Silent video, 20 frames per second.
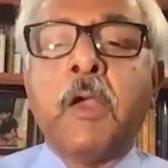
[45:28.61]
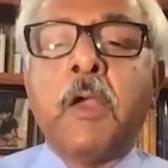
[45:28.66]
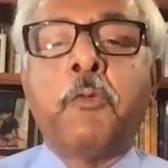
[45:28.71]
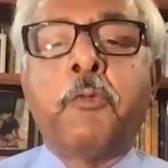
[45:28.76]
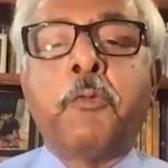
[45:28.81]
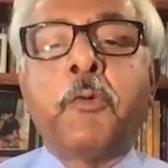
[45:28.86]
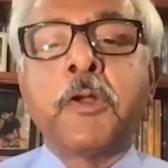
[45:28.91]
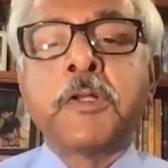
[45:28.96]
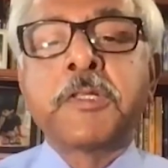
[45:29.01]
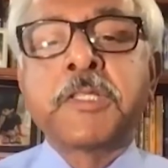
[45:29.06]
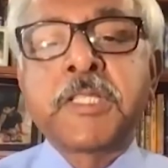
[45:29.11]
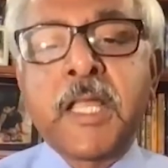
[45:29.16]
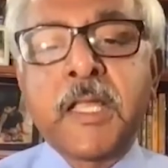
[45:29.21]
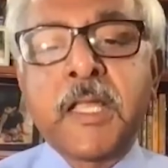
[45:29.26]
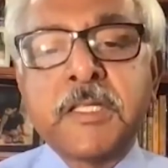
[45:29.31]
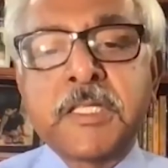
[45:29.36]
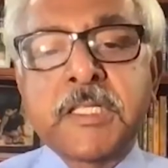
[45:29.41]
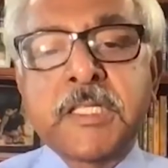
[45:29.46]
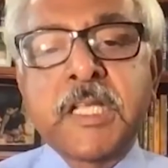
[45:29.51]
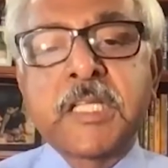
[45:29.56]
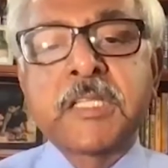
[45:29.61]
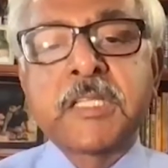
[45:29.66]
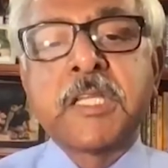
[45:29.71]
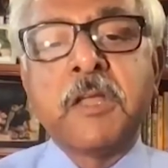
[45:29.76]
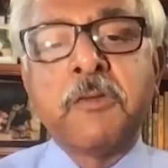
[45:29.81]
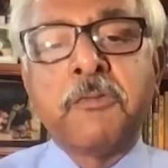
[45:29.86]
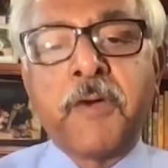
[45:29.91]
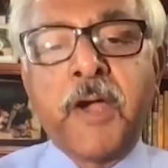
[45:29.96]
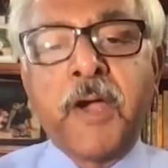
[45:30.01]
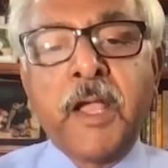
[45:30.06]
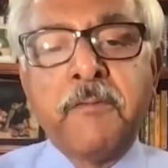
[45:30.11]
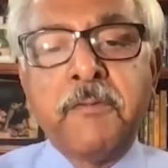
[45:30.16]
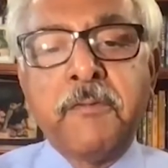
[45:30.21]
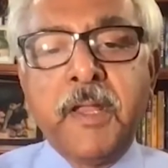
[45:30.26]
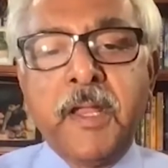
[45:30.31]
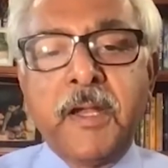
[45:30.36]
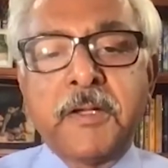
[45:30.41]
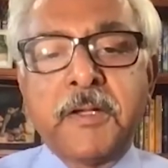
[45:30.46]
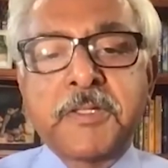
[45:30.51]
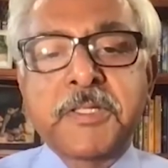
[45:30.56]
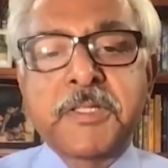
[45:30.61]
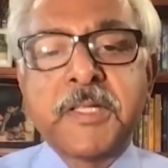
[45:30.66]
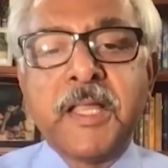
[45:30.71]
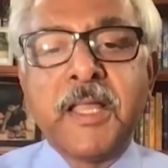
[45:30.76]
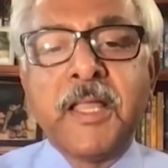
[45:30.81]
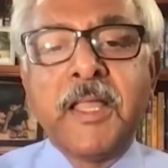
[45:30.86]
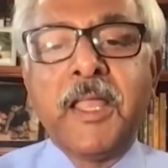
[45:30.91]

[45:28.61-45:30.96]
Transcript: For 65 years,